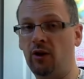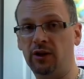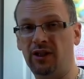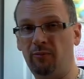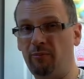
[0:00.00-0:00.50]
like I
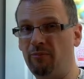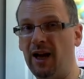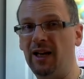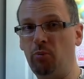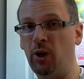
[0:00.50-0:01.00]
said,
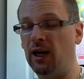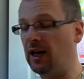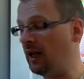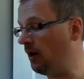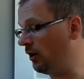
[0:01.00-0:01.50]
mainly
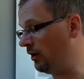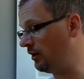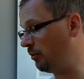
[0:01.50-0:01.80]
PLA I use.